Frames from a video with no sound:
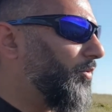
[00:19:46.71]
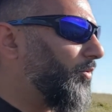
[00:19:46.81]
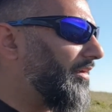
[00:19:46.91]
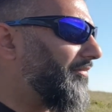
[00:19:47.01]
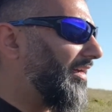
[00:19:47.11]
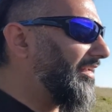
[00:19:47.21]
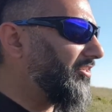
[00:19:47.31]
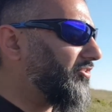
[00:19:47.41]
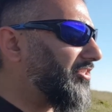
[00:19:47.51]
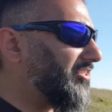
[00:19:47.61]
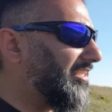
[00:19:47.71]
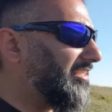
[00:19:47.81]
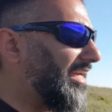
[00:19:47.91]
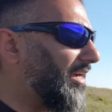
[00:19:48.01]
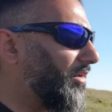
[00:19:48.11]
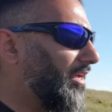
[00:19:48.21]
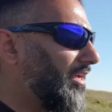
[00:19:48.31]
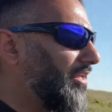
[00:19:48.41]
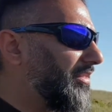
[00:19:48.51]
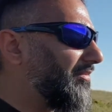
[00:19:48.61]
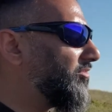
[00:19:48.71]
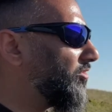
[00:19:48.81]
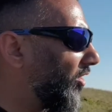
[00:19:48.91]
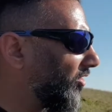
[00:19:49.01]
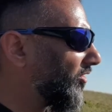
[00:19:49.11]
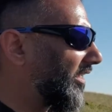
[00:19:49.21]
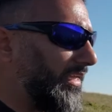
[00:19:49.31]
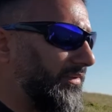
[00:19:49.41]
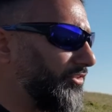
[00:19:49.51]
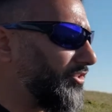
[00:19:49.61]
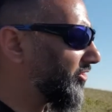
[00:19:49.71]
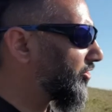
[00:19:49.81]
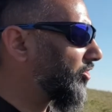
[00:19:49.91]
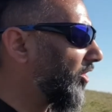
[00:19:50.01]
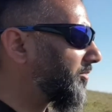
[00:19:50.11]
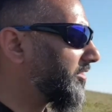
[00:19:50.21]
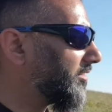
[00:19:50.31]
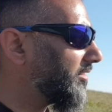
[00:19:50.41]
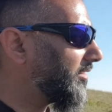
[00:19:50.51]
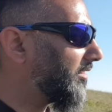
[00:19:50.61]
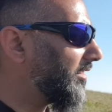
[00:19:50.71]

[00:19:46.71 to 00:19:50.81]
But what I find interesting is how they've not gone out, even just to the shops.